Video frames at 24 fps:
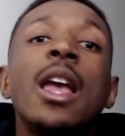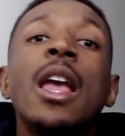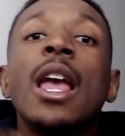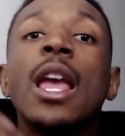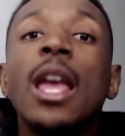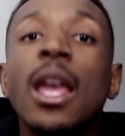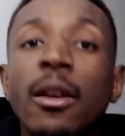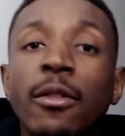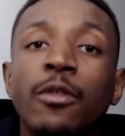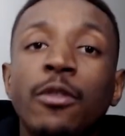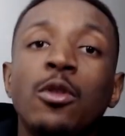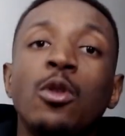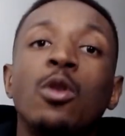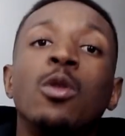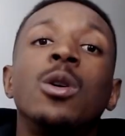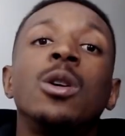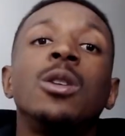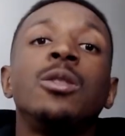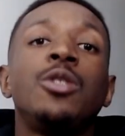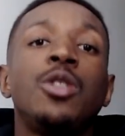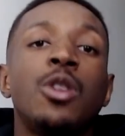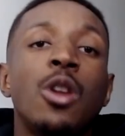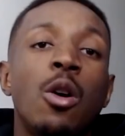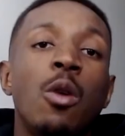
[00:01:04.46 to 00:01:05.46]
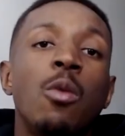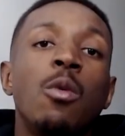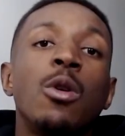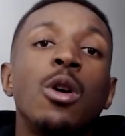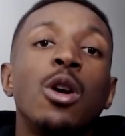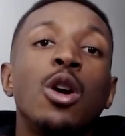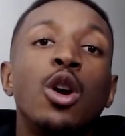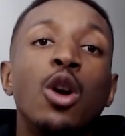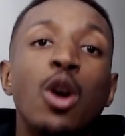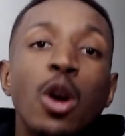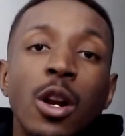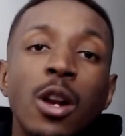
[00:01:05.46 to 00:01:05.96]
if you're
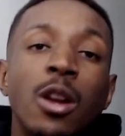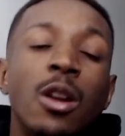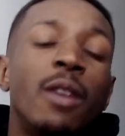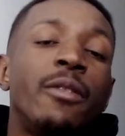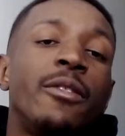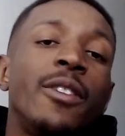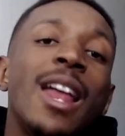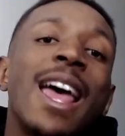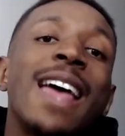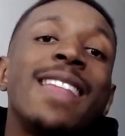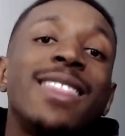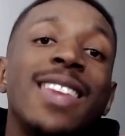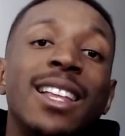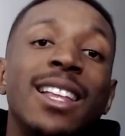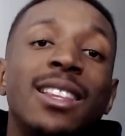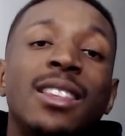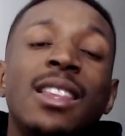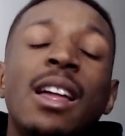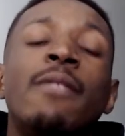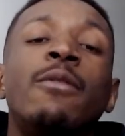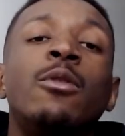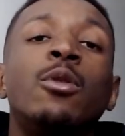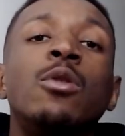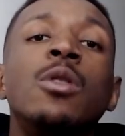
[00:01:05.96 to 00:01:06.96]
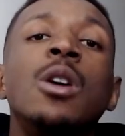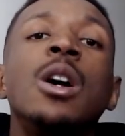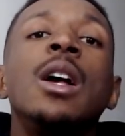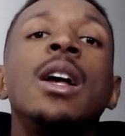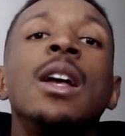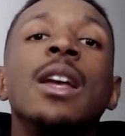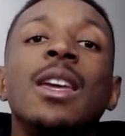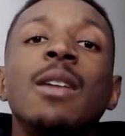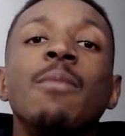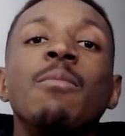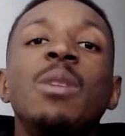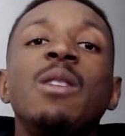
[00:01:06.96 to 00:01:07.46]
good enough and at that level,
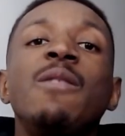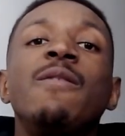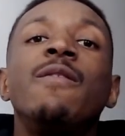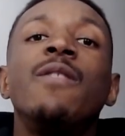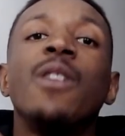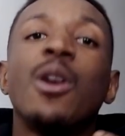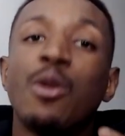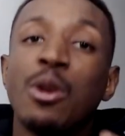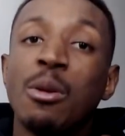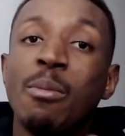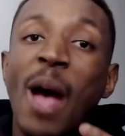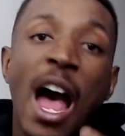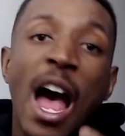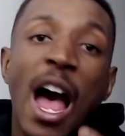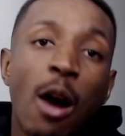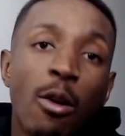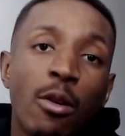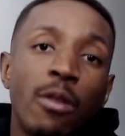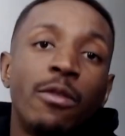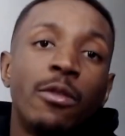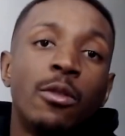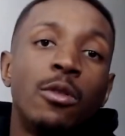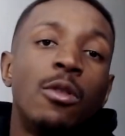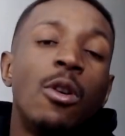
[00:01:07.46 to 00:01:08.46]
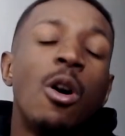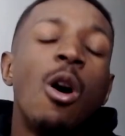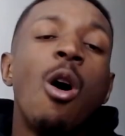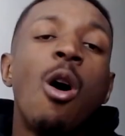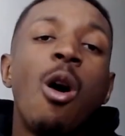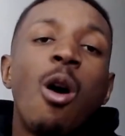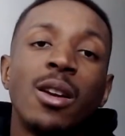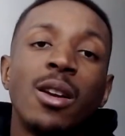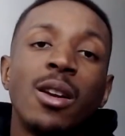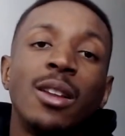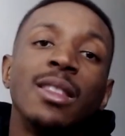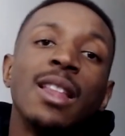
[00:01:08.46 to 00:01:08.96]
can be very powerful
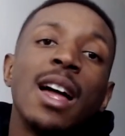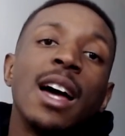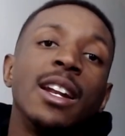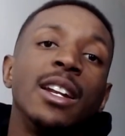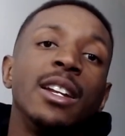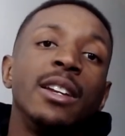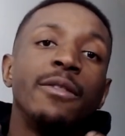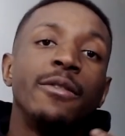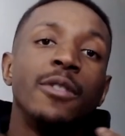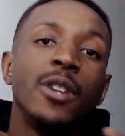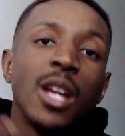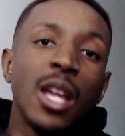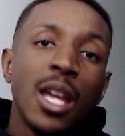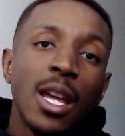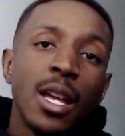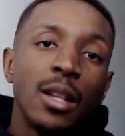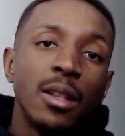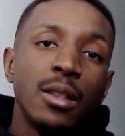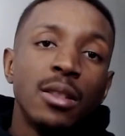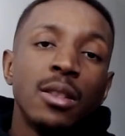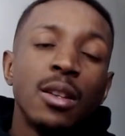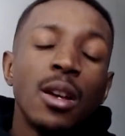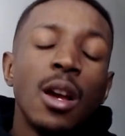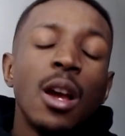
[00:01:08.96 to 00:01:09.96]
on a lot of different ends.